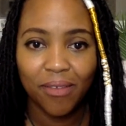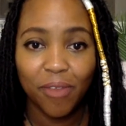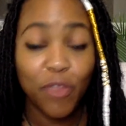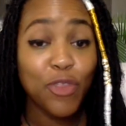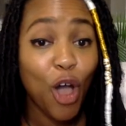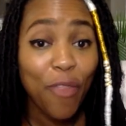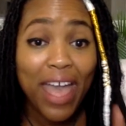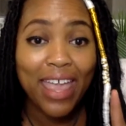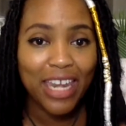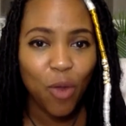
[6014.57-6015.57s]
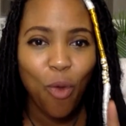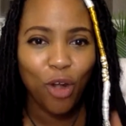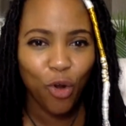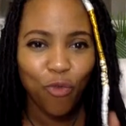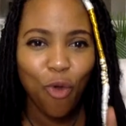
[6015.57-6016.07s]
Know that anyone
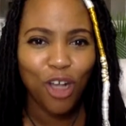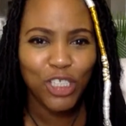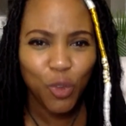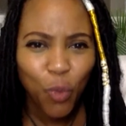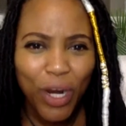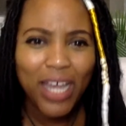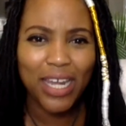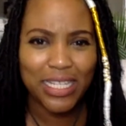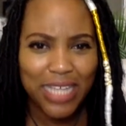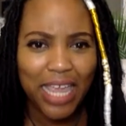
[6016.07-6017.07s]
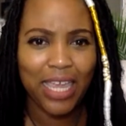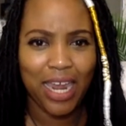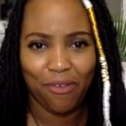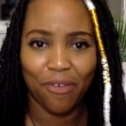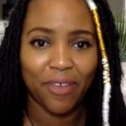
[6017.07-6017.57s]
who wrongs you, we're going to take
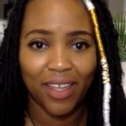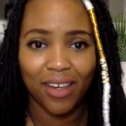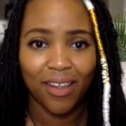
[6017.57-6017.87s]
care of it.